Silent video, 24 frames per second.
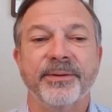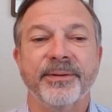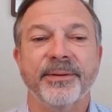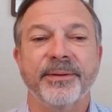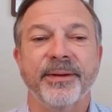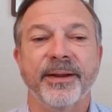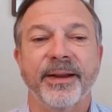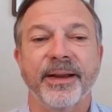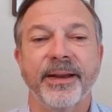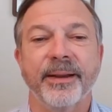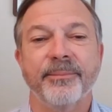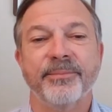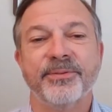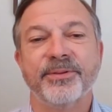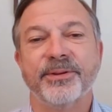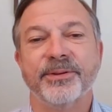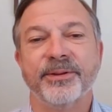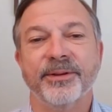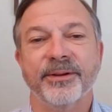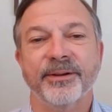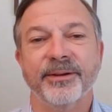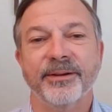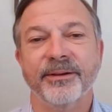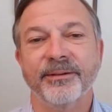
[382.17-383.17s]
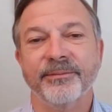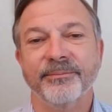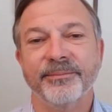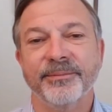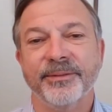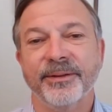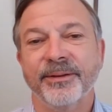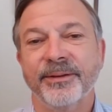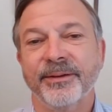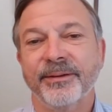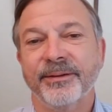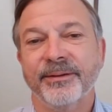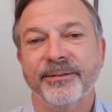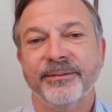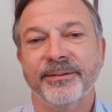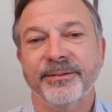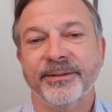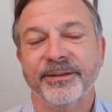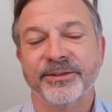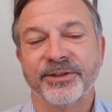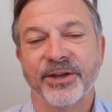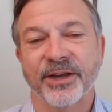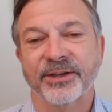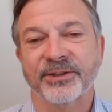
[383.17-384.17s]
It keeps the
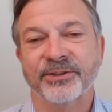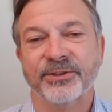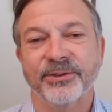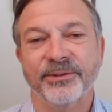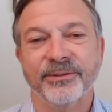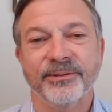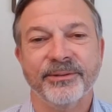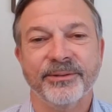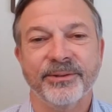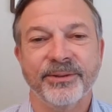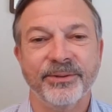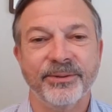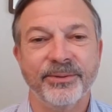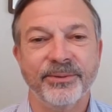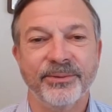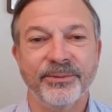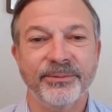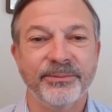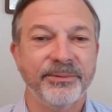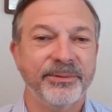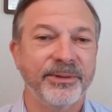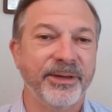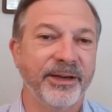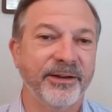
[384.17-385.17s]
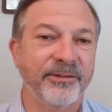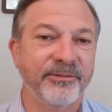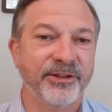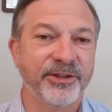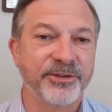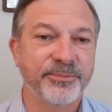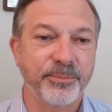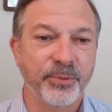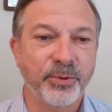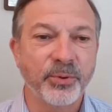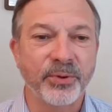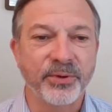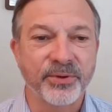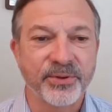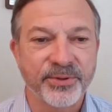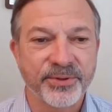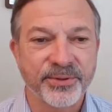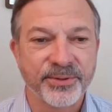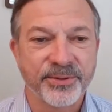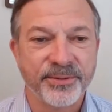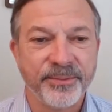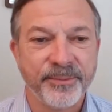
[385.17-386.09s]
discussion to kind of a sports.